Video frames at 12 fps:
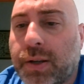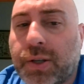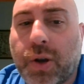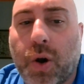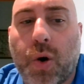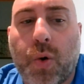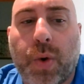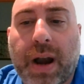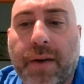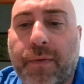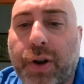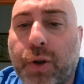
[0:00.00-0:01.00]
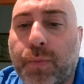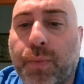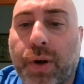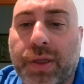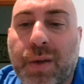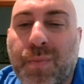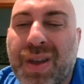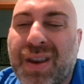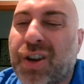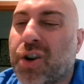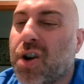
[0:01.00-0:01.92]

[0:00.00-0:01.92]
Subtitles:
So whenever you put them in,